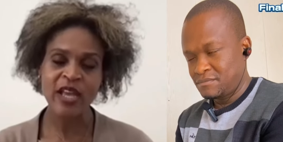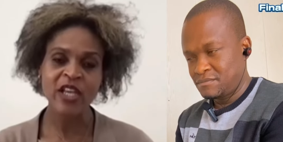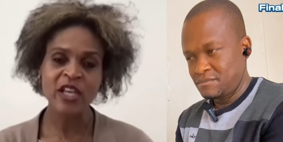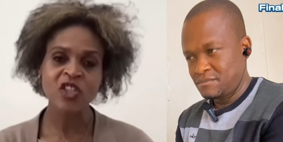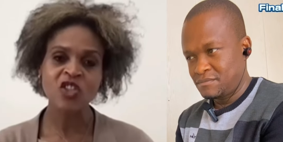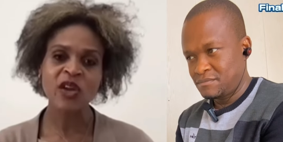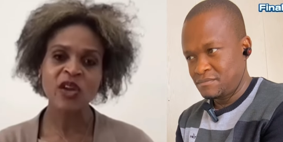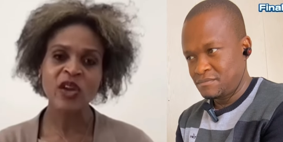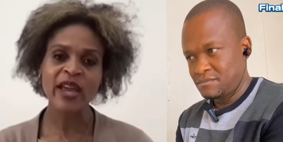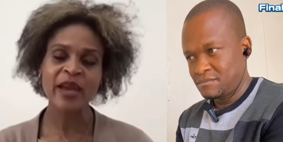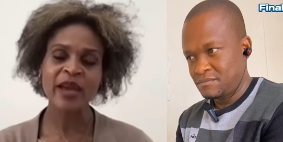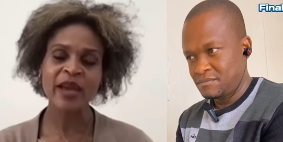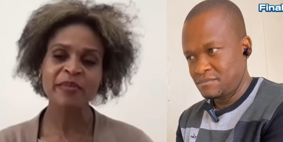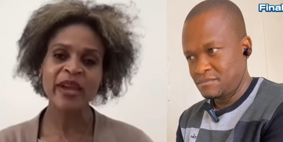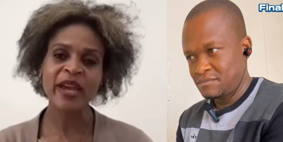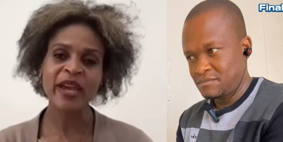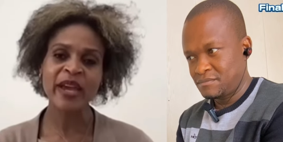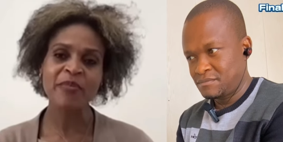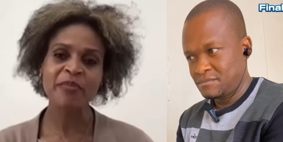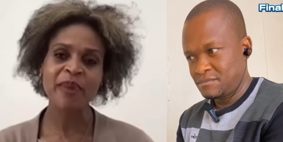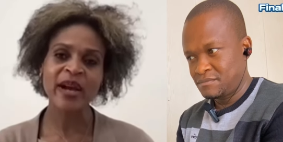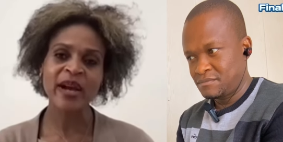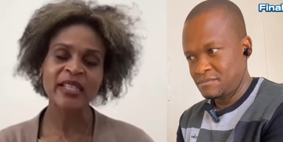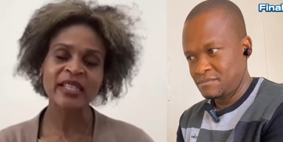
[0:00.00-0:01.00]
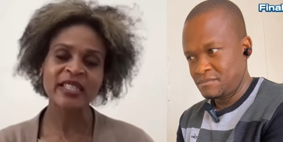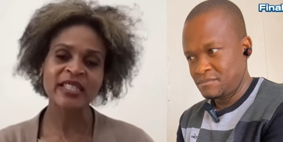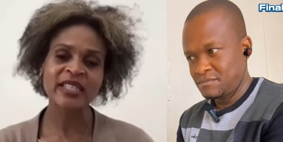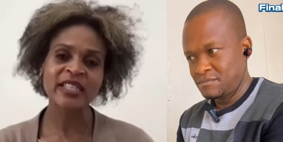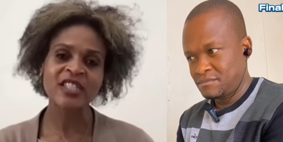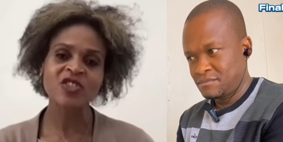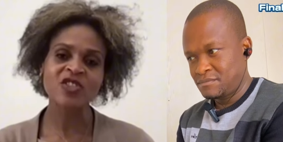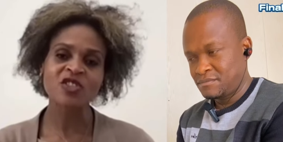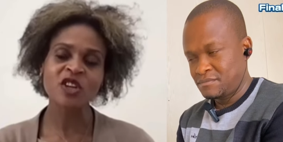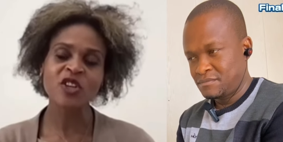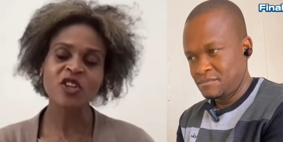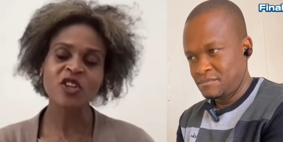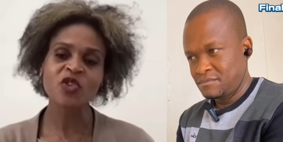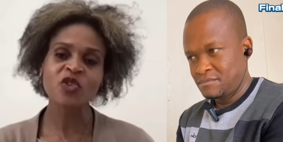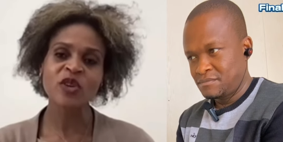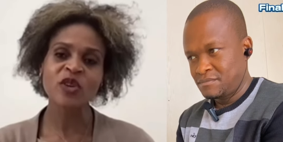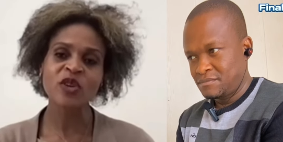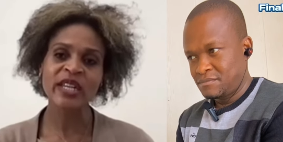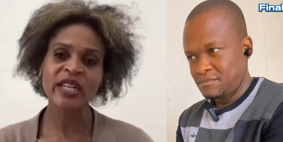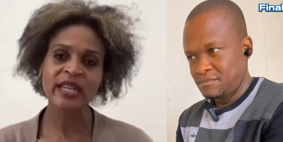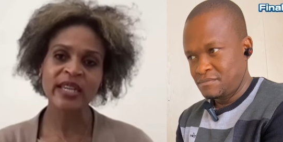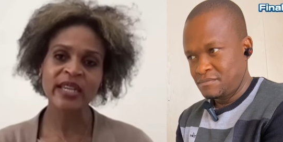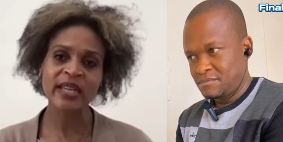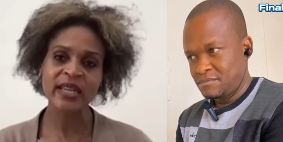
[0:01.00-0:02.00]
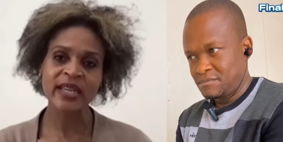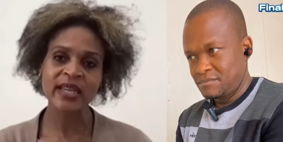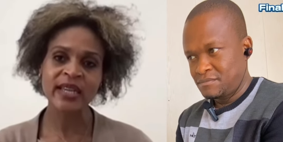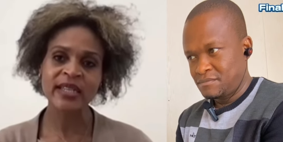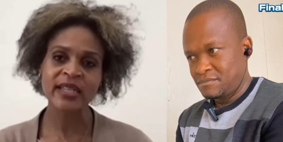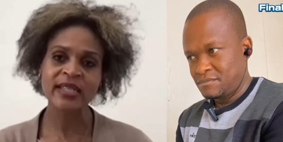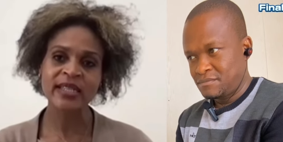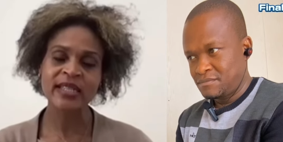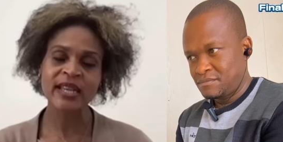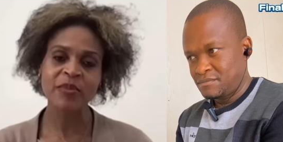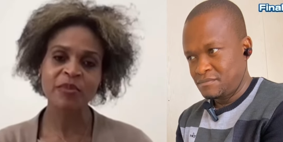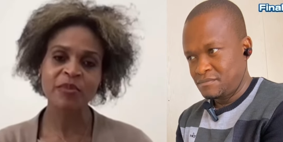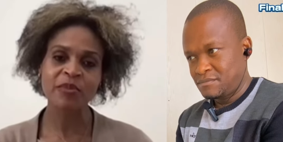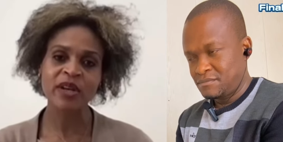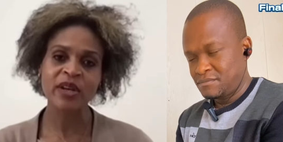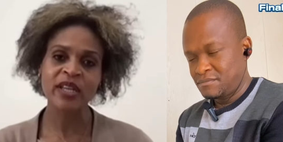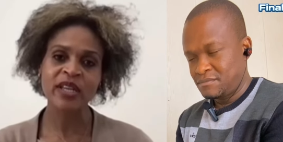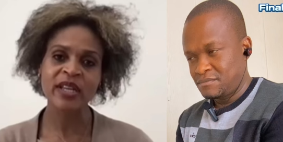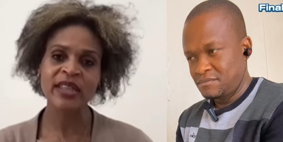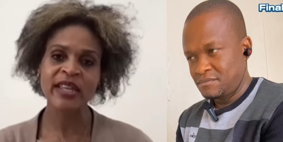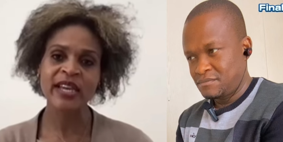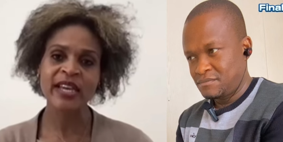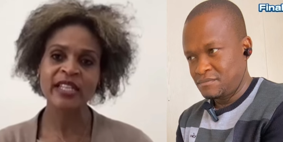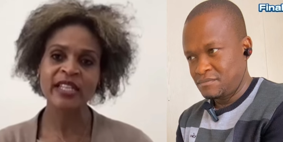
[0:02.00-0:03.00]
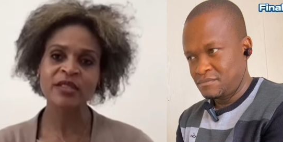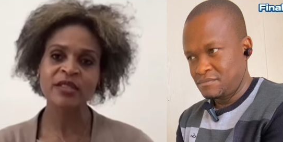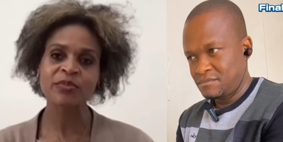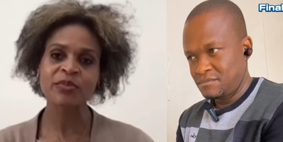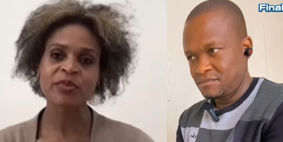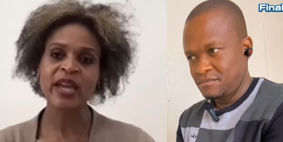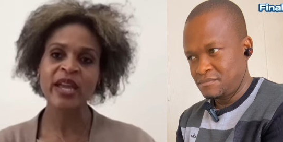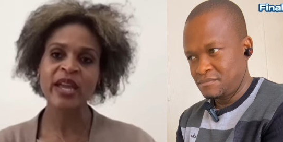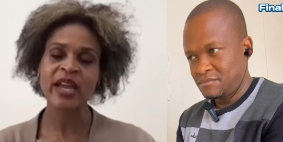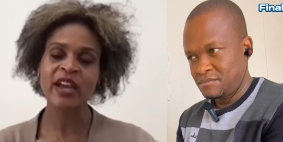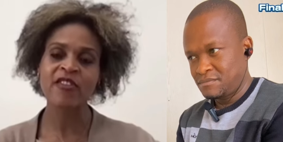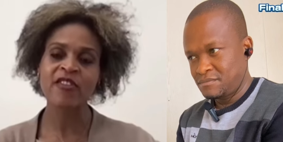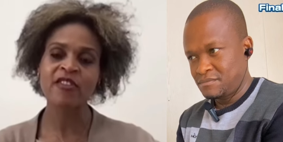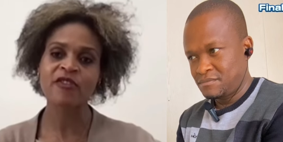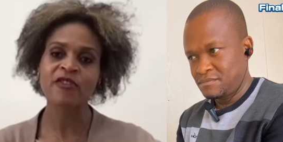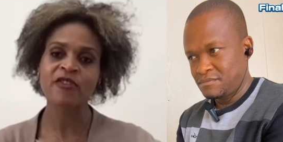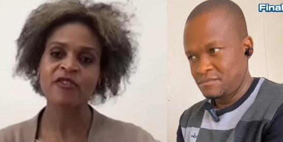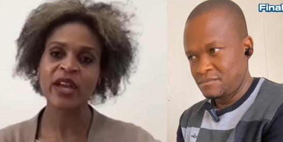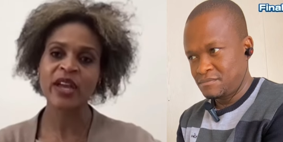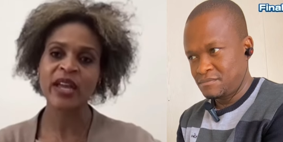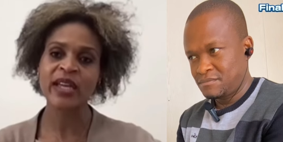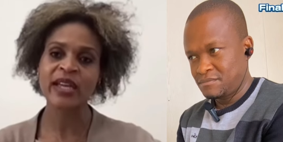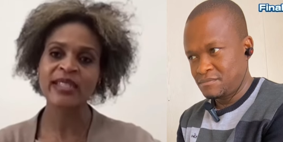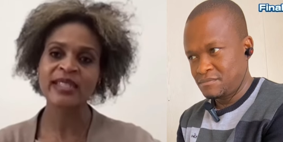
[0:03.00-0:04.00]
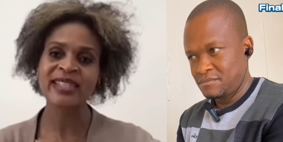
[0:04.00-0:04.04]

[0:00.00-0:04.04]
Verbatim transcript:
Speaker 1: So MK party is not unique in somebody that may have uh,